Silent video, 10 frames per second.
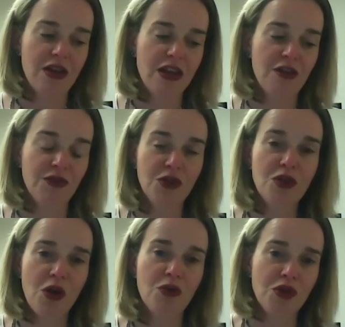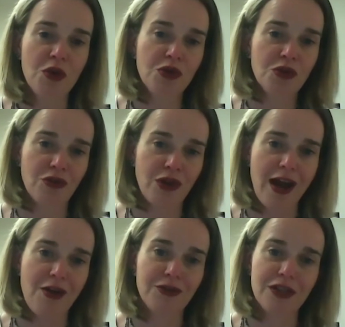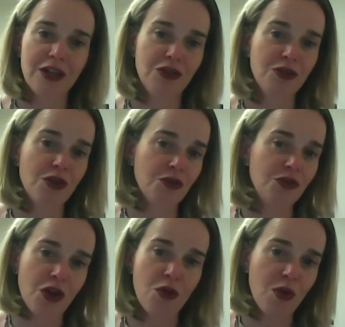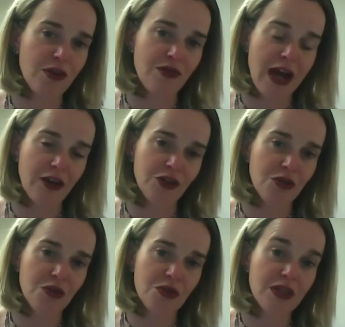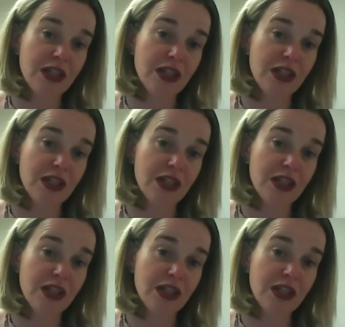If you don't know your ground and you don't know what valued